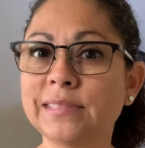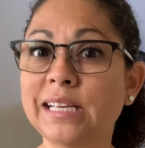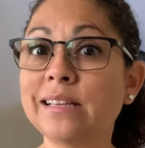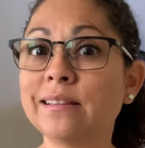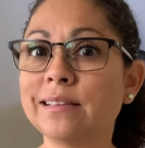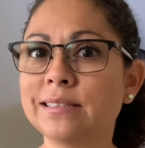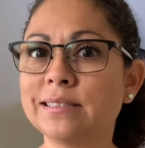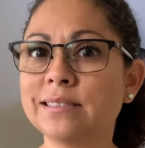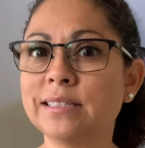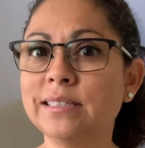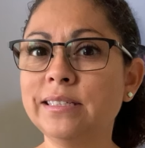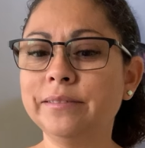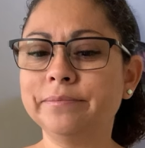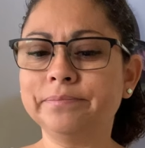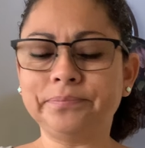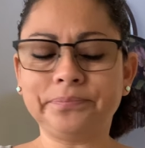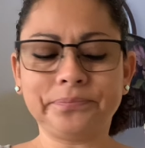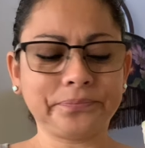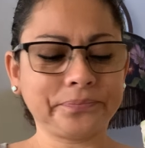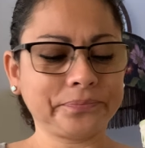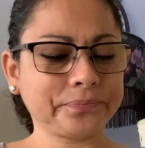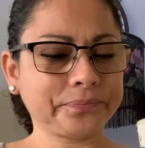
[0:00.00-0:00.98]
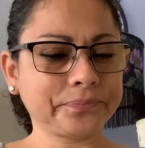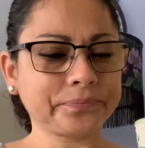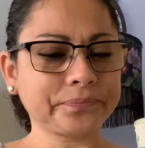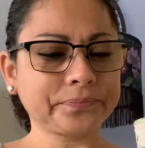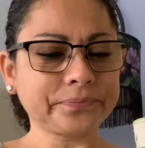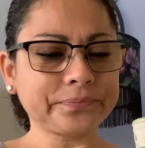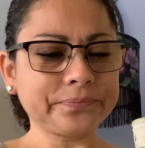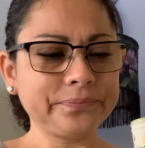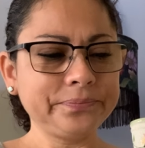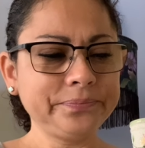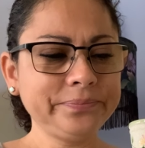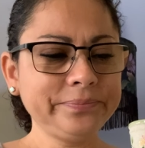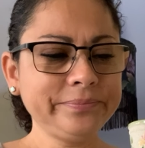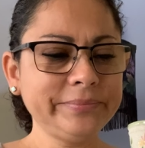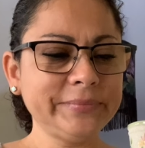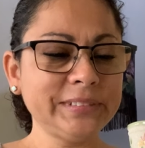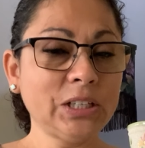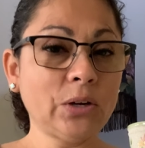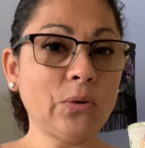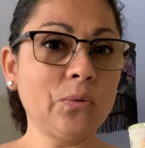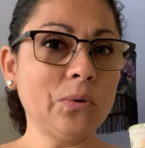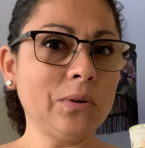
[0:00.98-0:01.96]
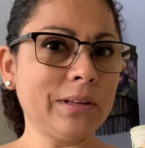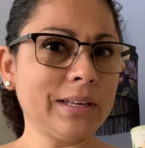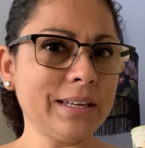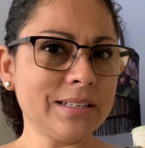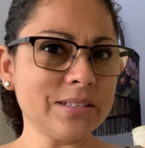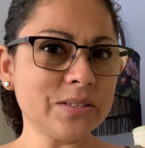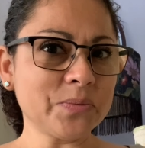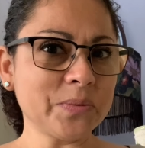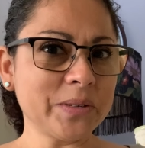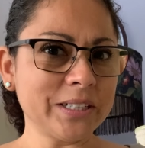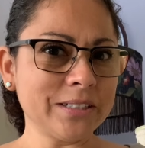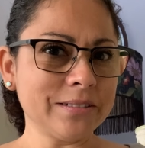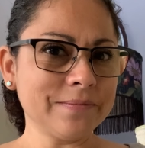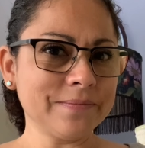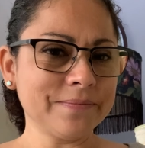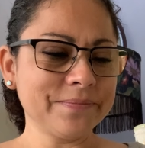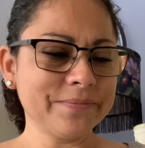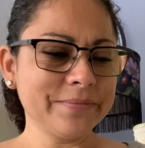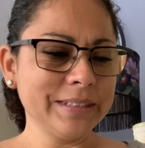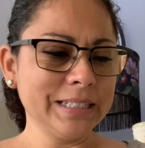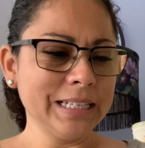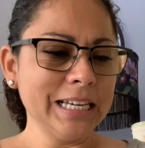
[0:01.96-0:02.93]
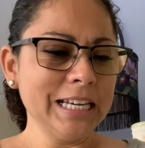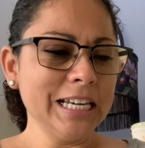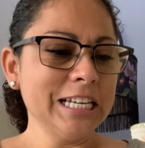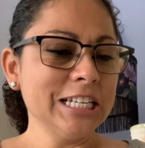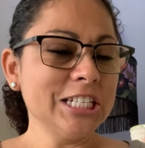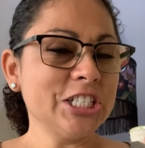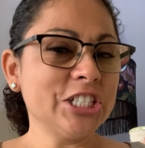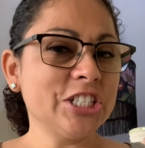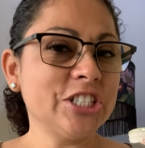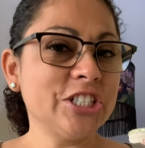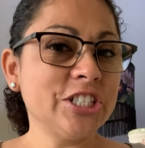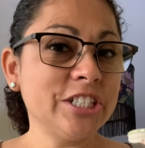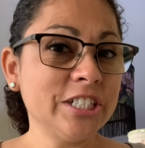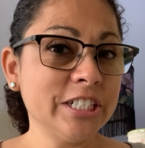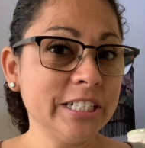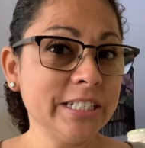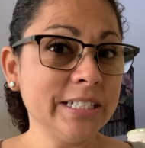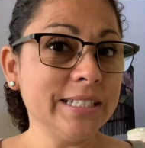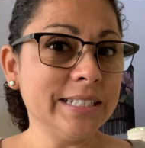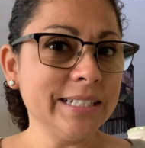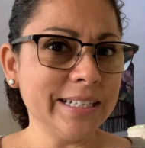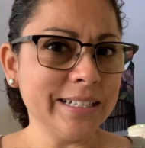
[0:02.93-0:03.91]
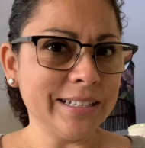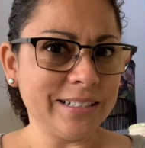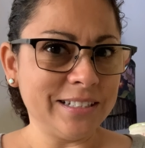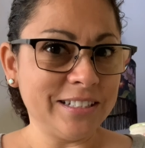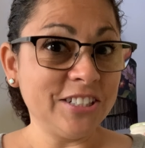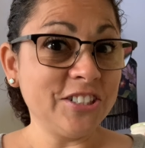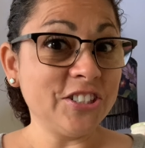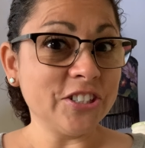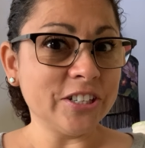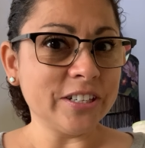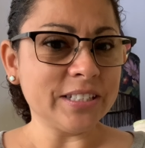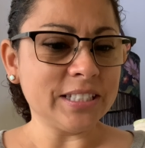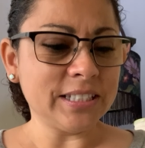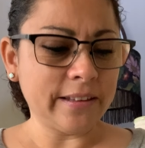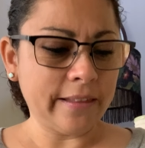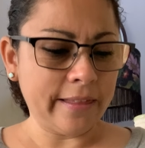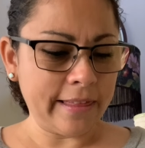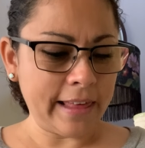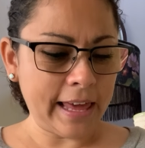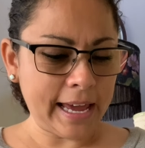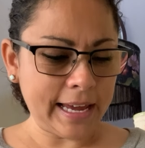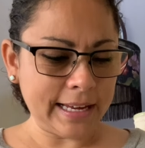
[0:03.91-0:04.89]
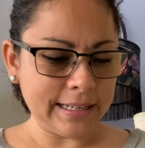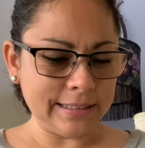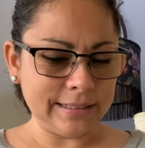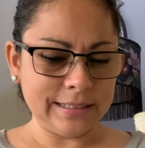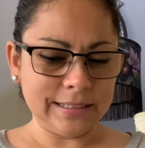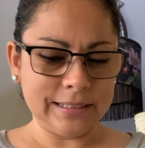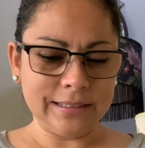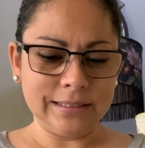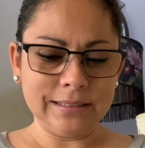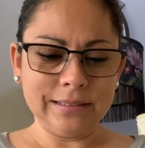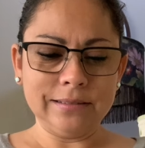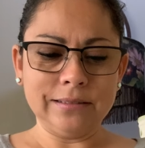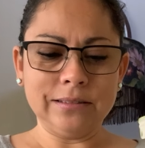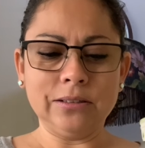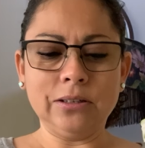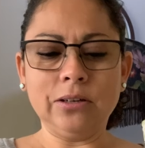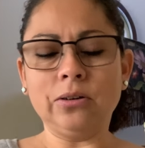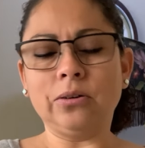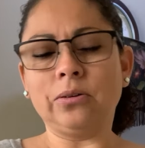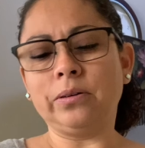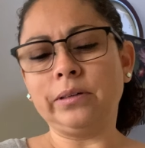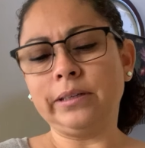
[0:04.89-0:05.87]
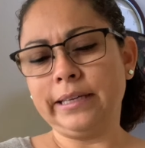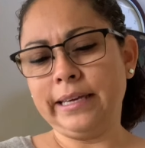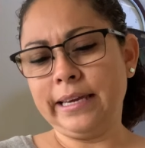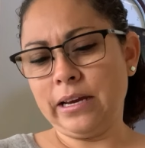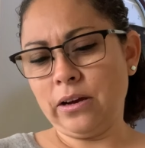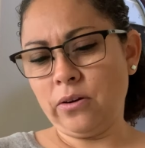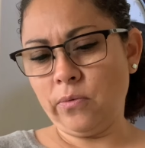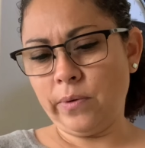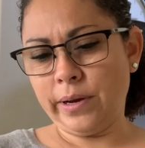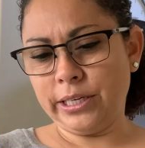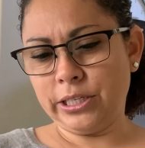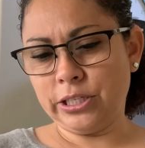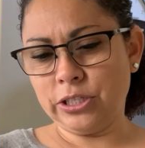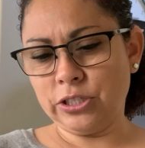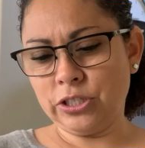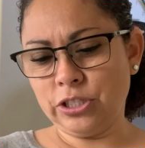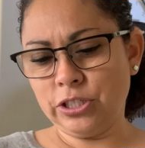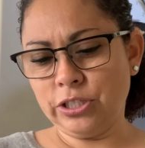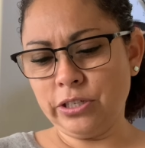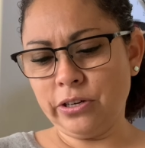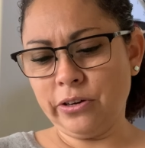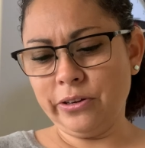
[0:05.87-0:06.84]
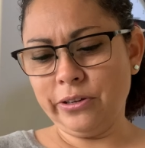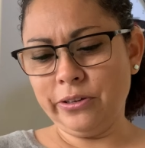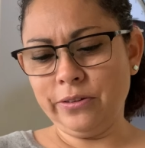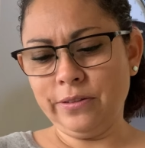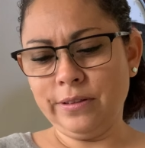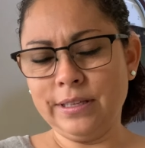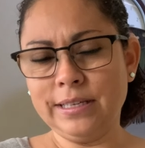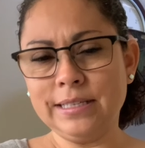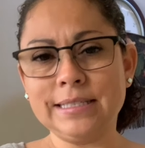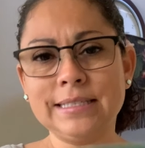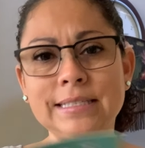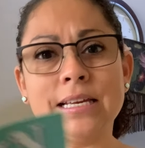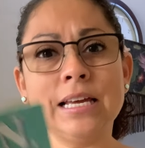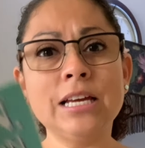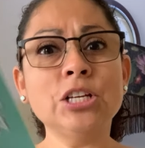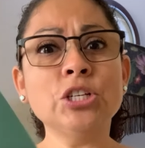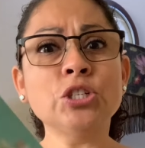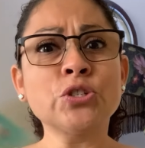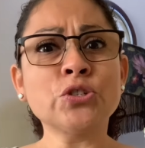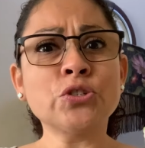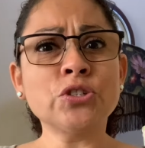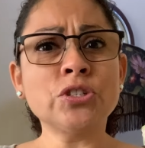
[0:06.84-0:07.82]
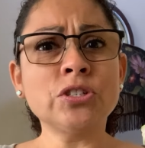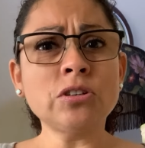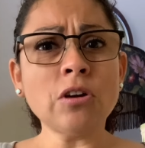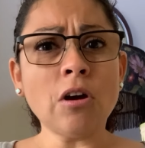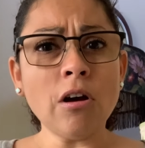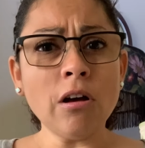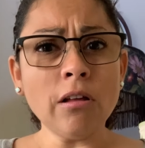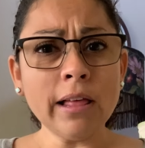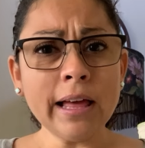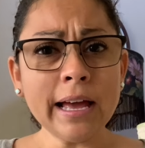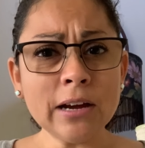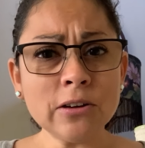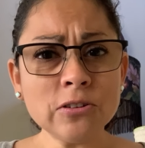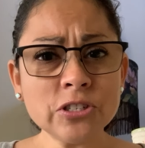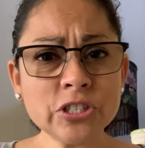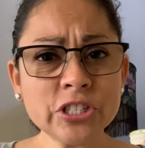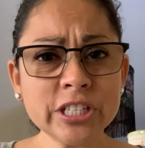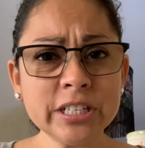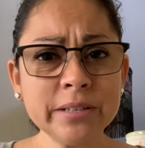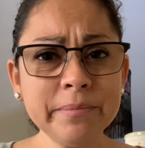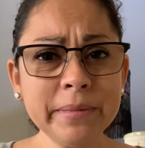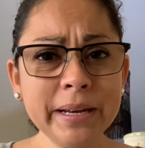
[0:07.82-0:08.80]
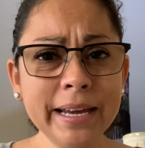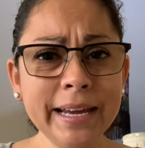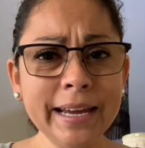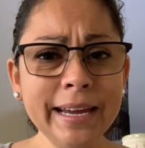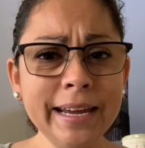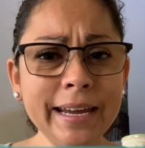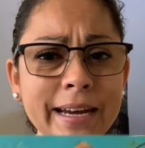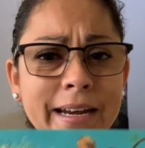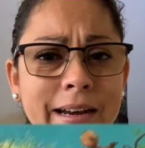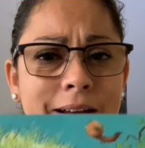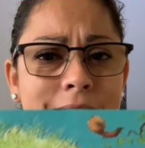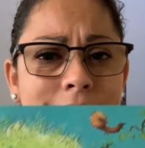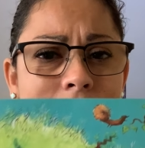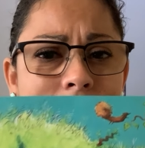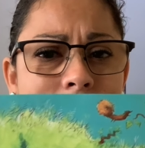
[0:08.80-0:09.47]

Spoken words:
Let's see. Well, guess what? She did just that. Oh, I can't wait to show you this dollhouse she made.